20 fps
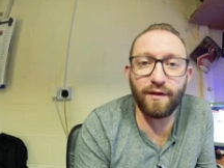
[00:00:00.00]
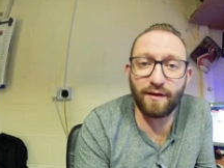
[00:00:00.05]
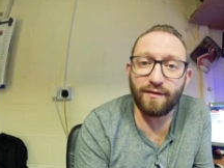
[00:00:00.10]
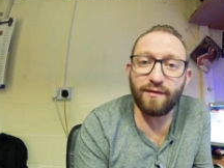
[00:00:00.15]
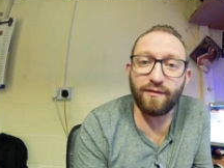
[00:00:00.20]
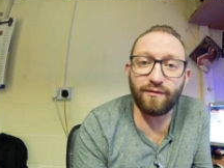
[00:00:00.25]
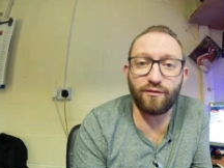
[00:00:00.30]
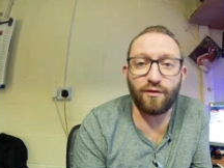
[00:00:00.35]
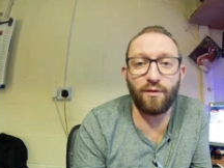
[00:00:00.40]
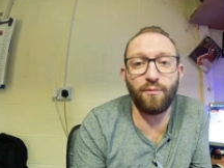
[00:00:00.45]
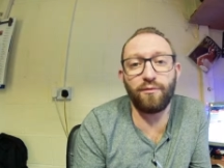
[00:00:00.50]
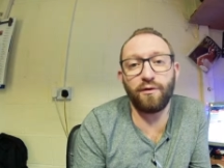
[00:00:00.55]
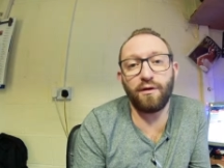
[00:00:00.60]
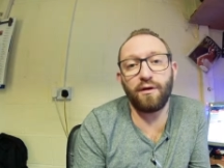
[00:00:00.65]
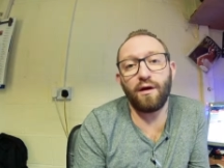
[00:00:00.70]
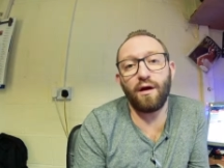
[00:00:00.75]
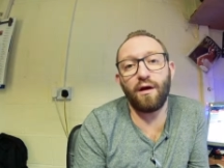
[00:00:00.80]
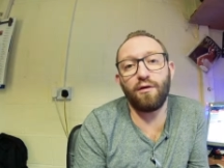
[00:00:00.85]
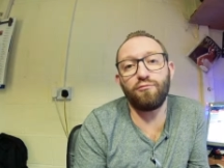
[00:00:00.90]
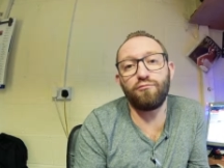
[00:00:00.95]
this is
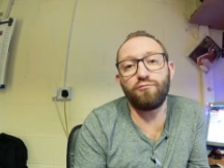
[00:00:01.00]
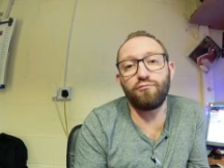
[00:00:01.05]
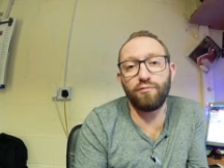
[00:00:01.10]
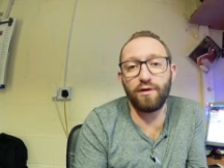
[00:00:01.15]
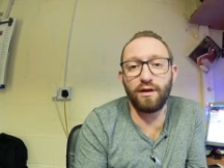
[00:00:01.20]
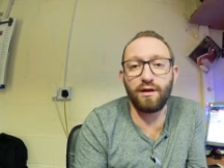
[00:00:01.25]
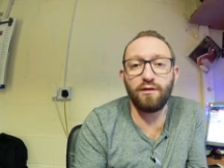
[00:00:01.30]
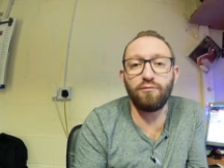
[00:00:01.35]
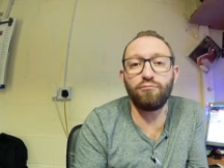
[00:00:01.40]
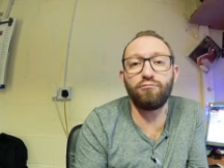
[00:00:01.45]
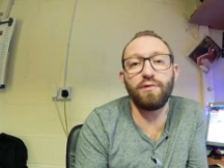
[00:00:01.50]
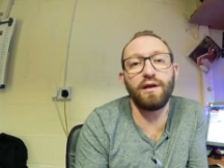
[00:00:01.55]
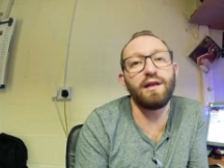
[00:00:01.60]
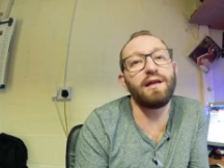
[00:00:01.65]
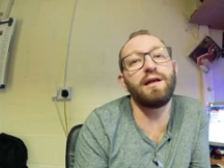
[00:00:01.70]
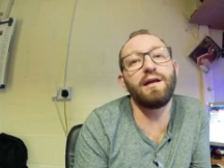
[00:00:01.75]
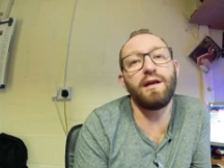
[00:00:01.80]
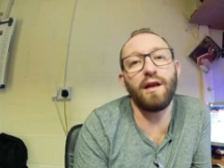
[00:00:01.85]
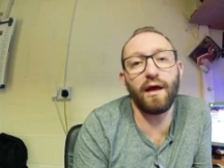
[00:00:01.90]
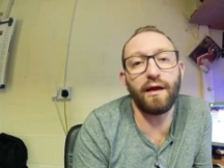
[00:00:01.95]
something I really
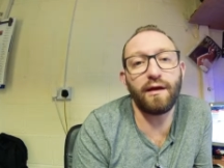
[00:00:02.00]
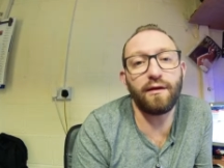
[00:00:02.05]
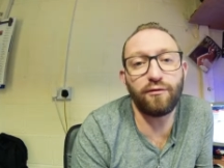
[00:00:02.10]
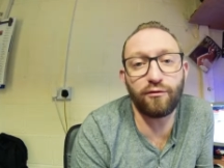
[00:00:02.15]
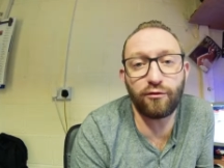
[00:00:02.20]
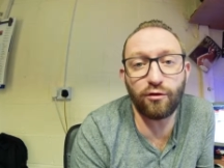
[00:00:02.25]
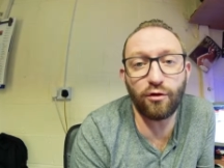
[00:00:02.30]
really like